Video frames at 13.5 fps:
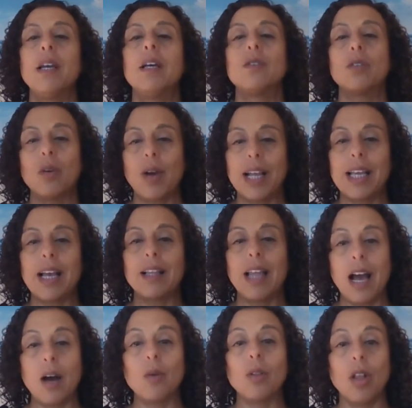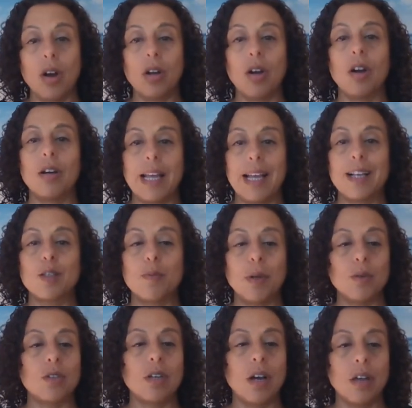So again, how long are they
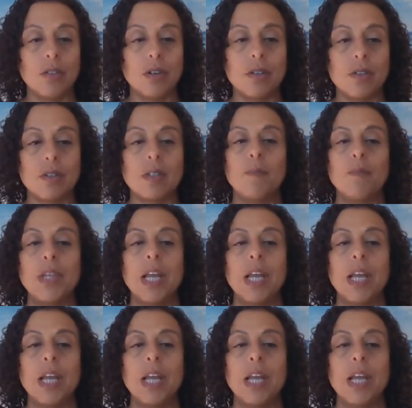exposed to others?